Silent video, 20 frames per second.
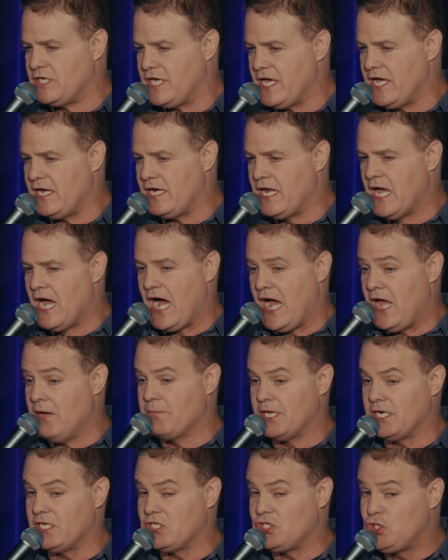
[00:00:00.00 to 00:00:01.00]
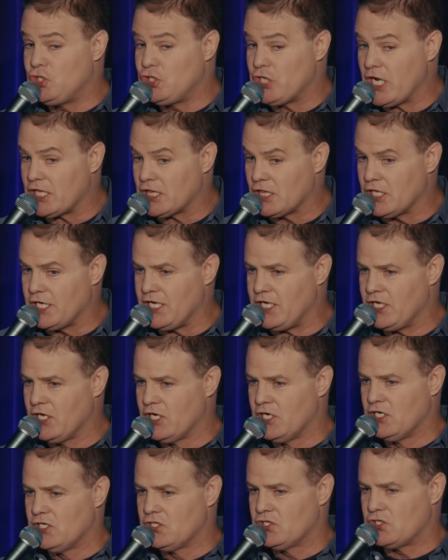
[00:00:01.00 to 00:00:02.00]
kid. I am gonna gently
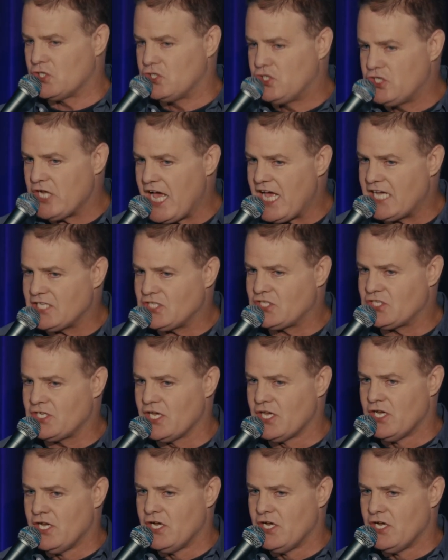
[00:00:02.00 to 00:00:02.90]
suggest